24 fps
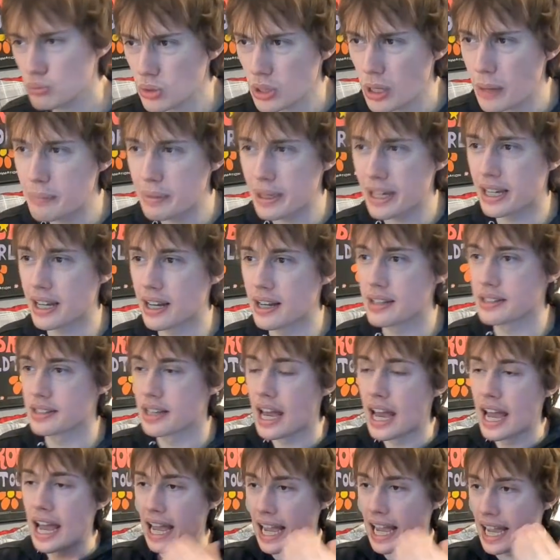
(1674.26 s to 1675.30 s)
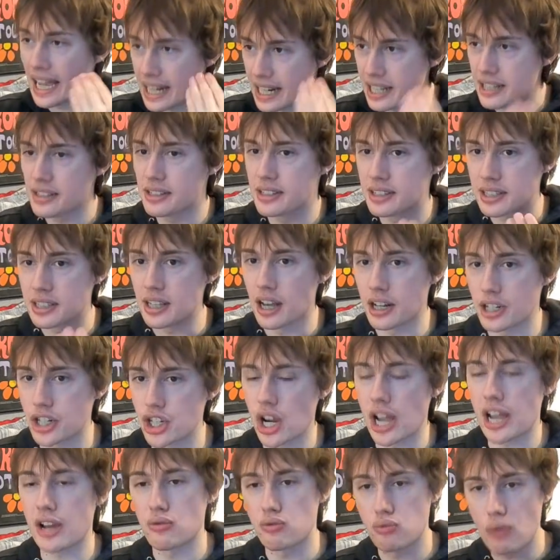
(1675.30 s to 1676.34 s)
because it is such
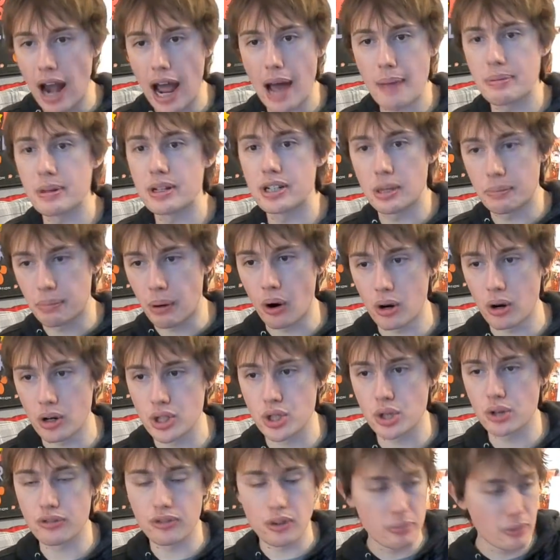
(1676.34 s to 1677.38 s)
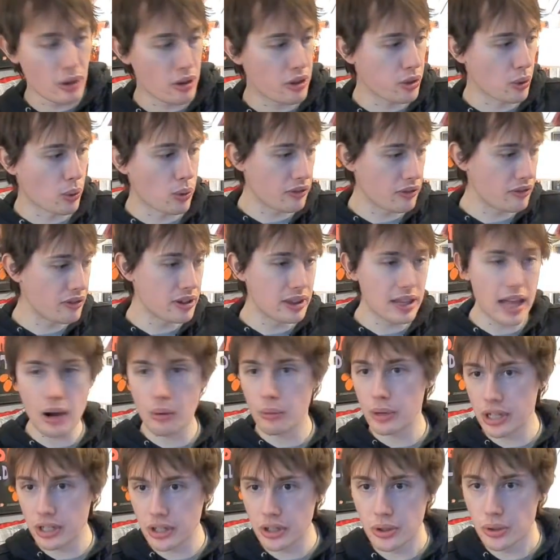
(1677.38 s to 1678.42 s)
a rapid departure from the Thorfinn that we
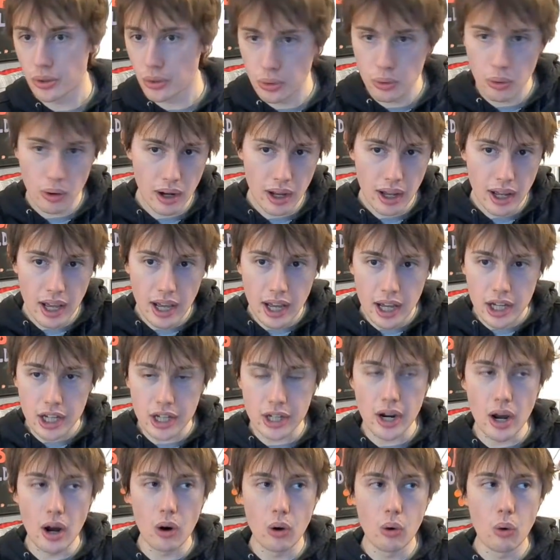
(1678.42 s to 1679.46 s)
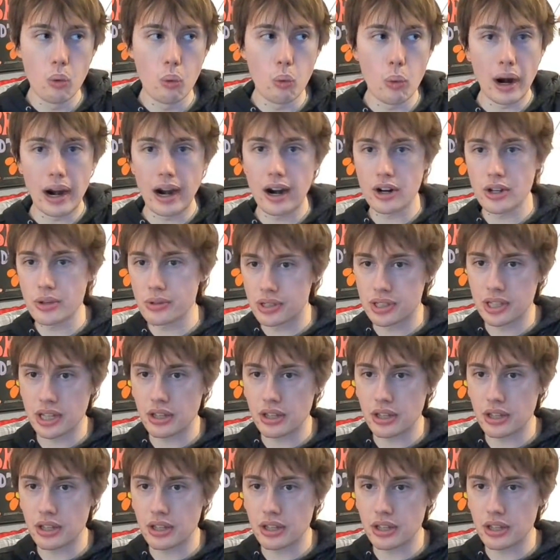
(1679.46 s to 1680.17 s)
knew, you know, where you see